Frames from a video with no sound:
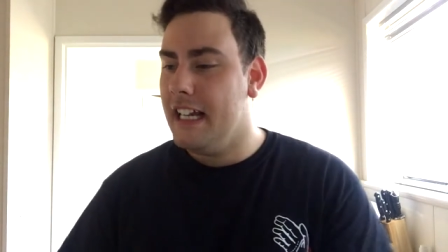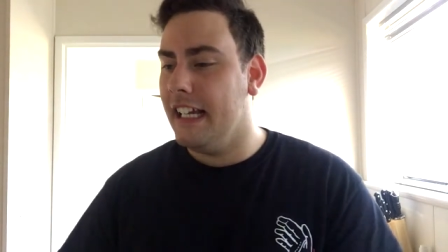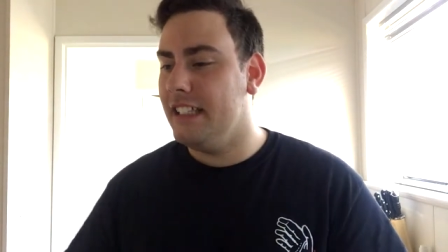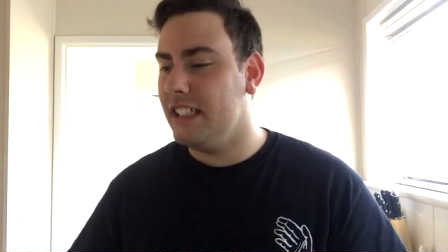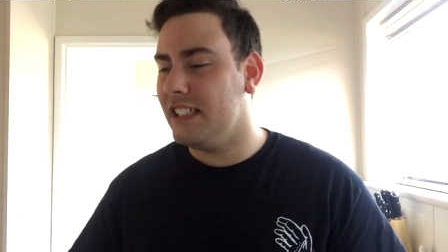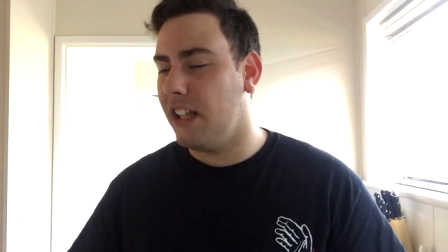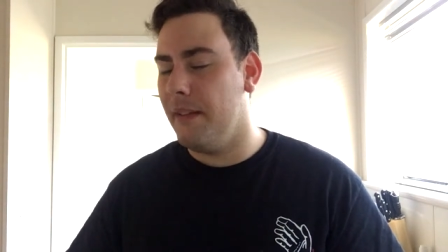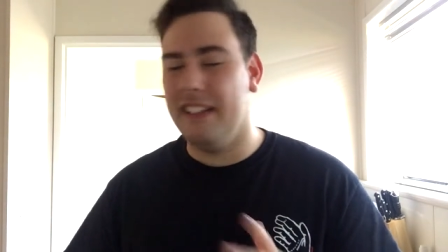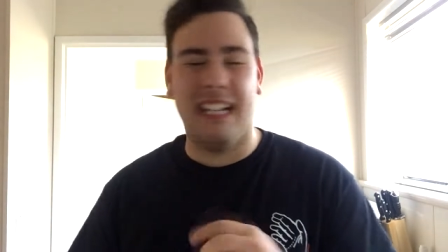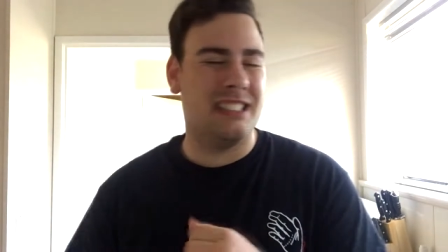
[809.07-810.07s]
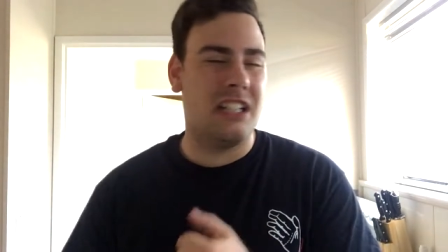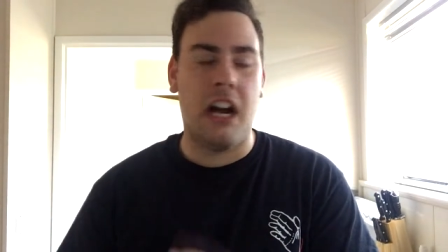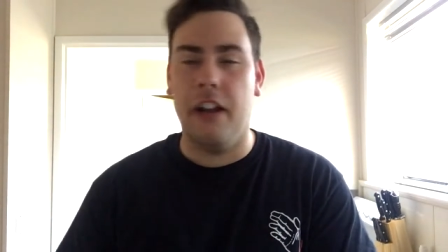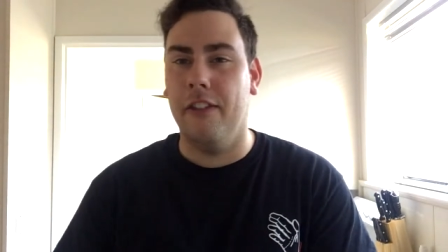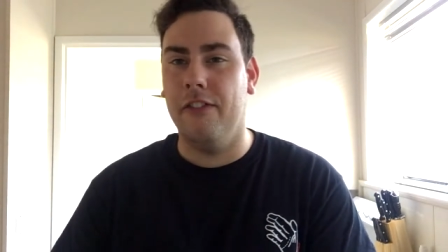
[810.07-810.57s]
It's just something that's
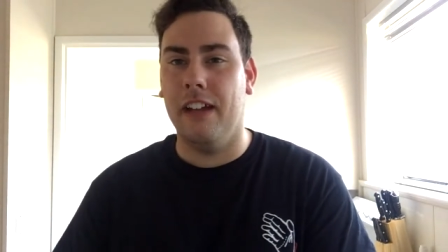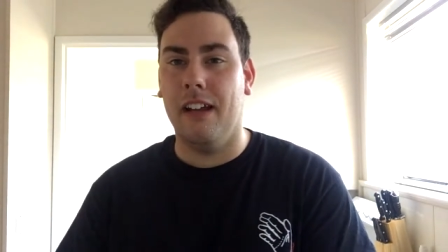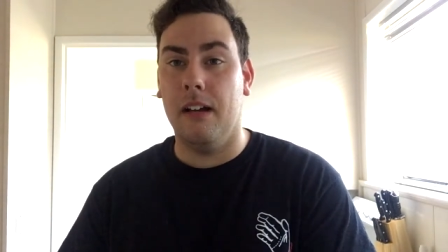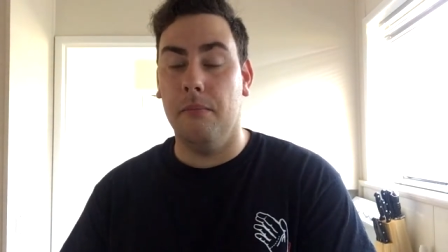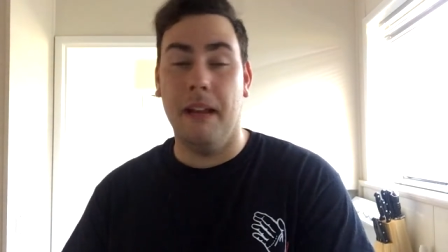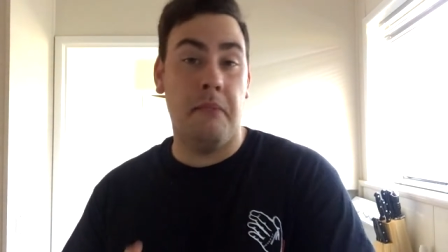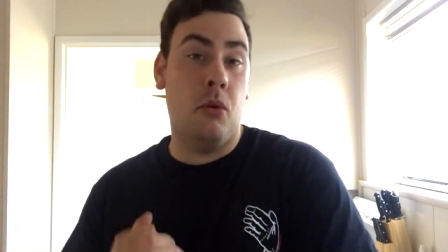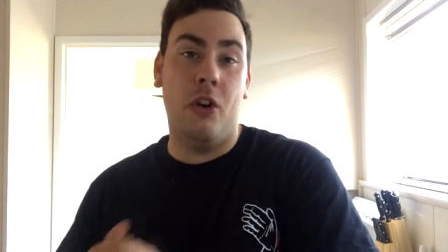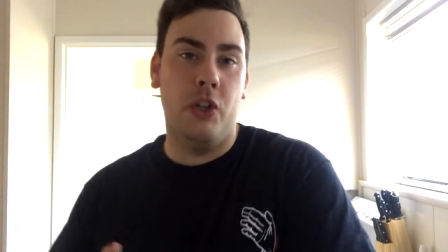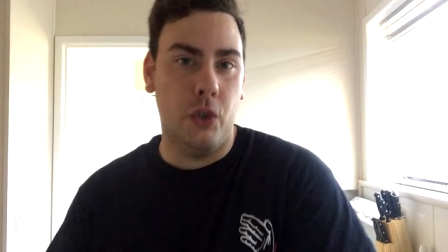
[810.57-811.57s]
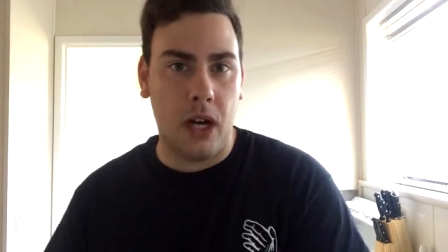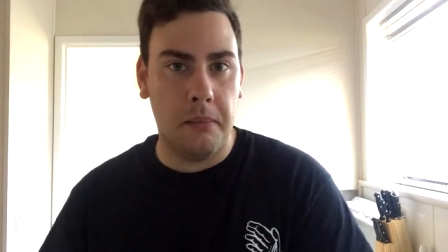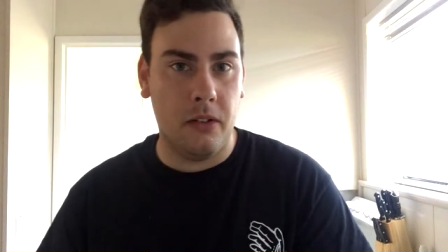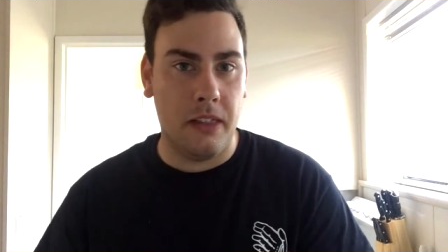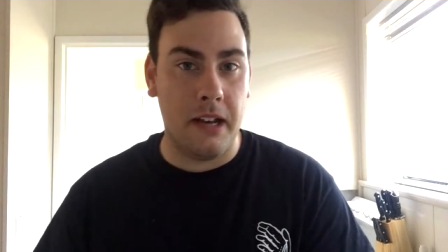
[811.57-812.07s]
kind of been more
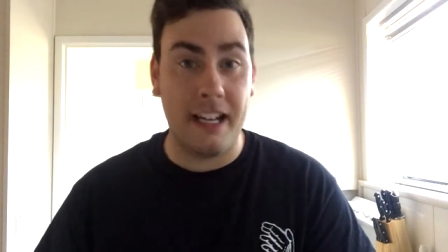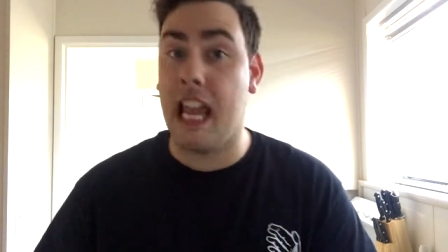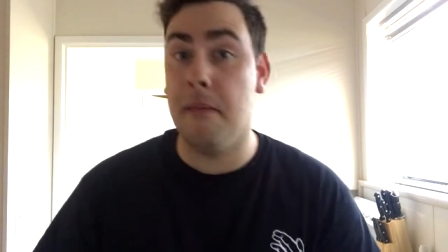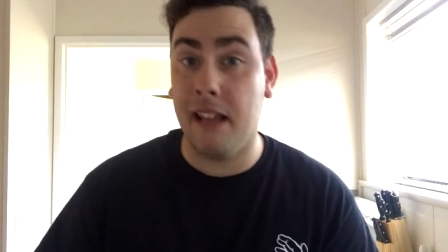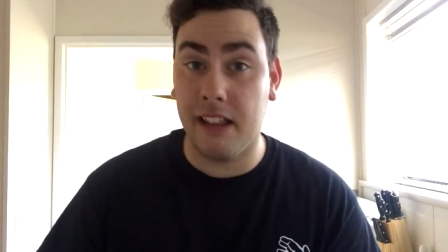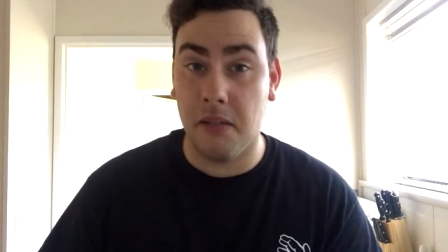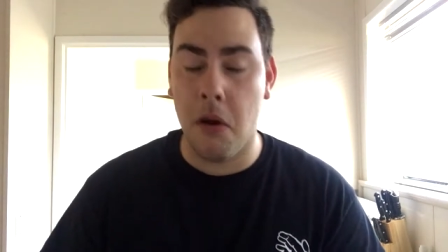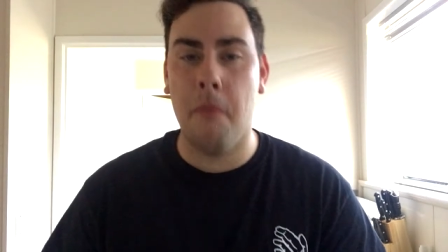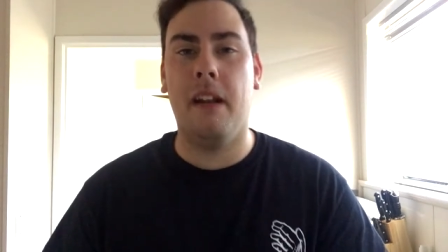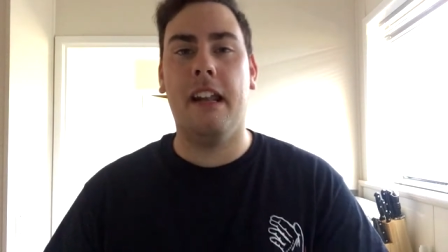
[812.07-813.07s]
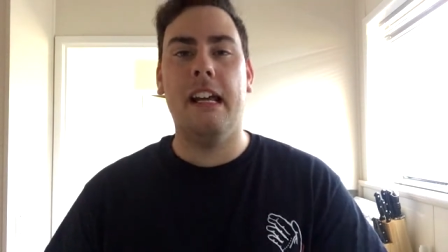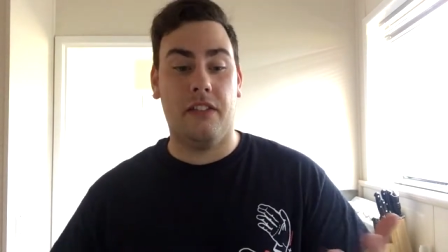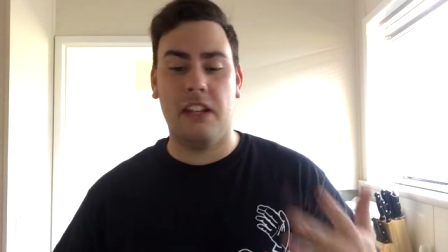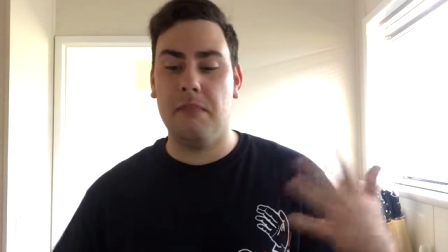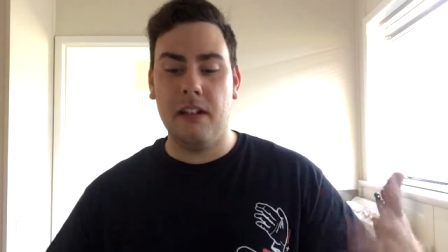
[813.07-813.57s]
enjoyable than gaming at the moment.
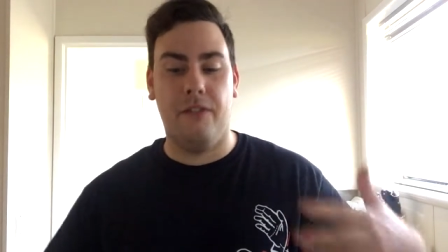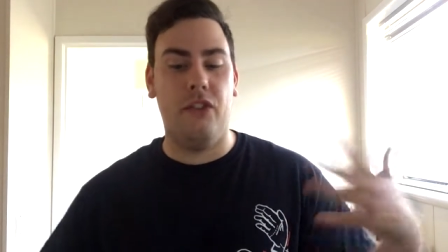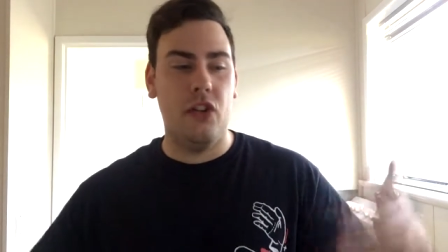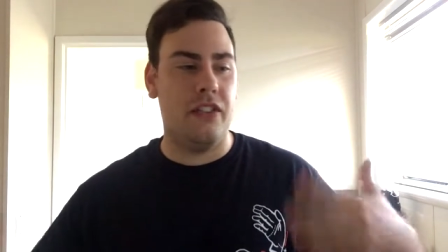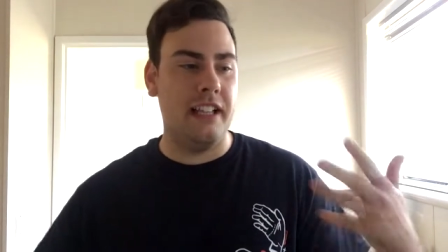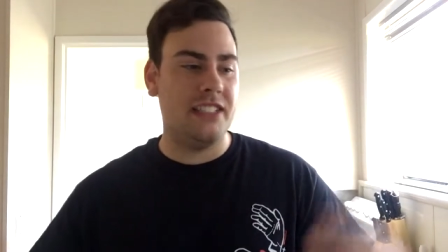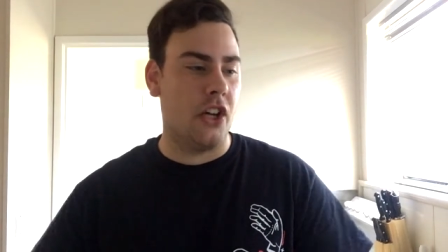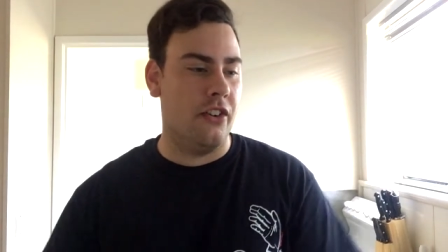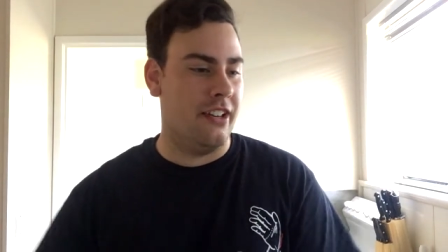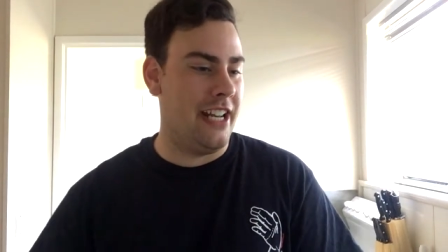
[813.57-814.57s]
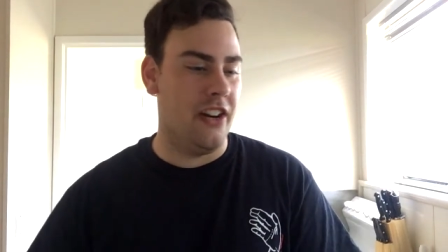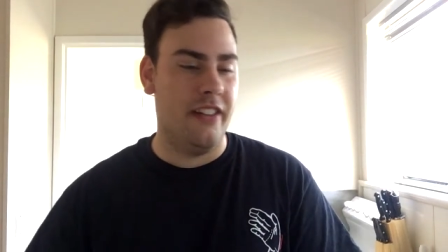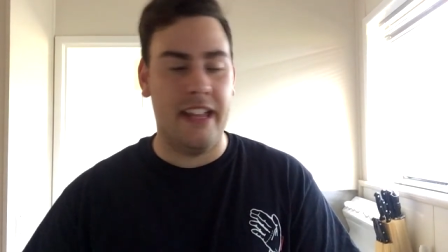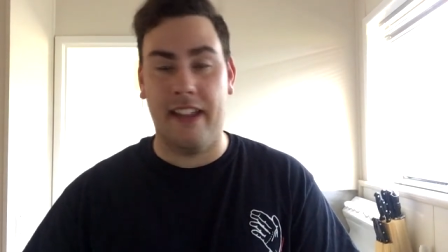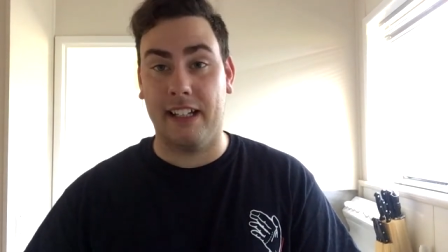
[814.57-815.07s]
There's been a few things going on here and
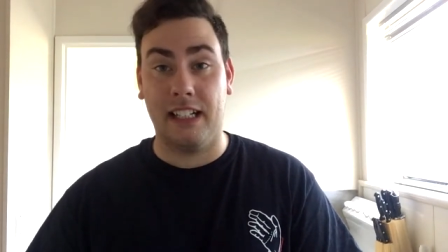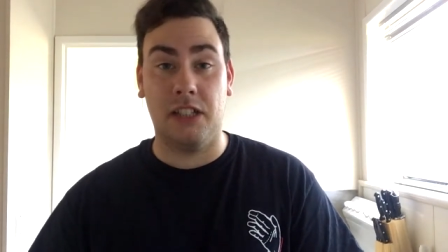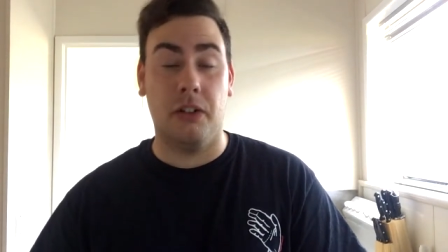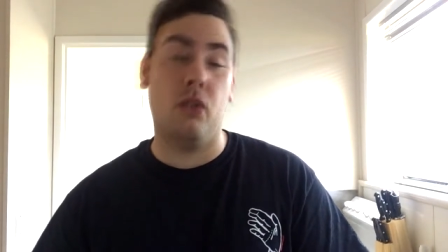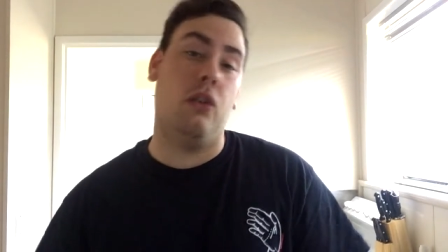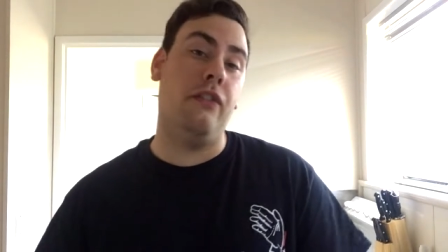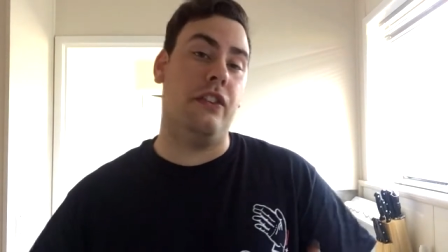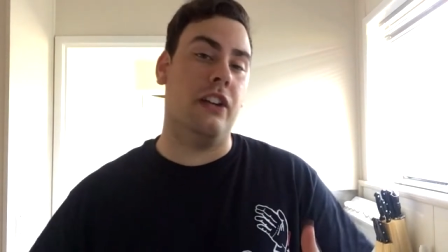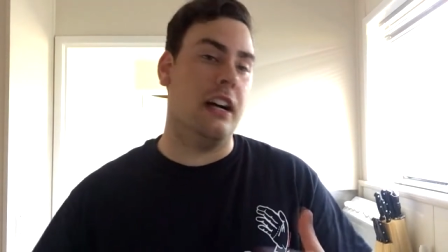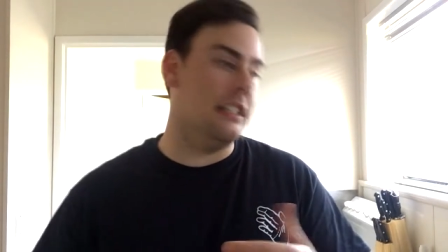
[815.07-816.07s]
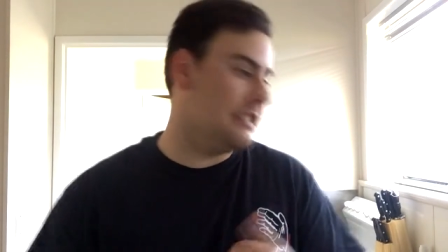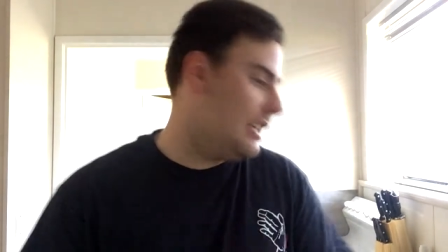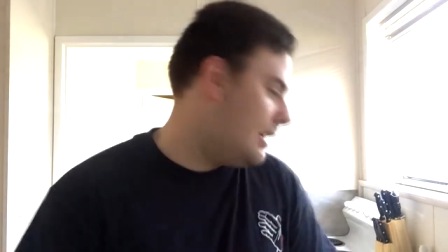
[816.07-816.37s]
there that I'd like to record for you guys.